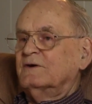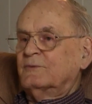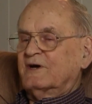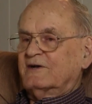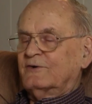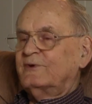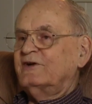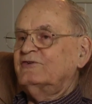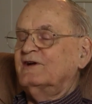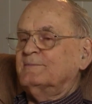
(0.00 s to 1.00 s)
We got to
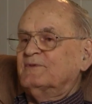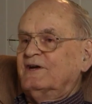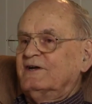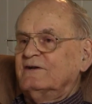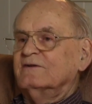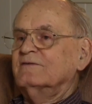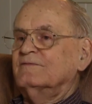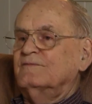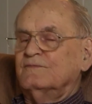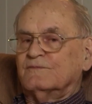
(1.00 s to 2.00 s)
rest up then
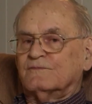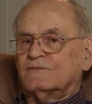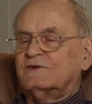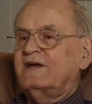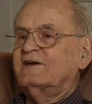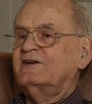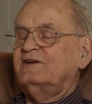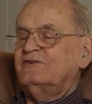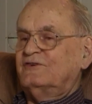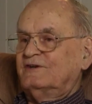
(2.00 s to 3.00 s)
and take it
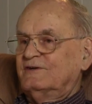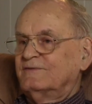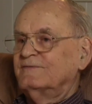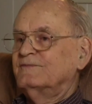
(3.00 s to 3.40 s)
easy.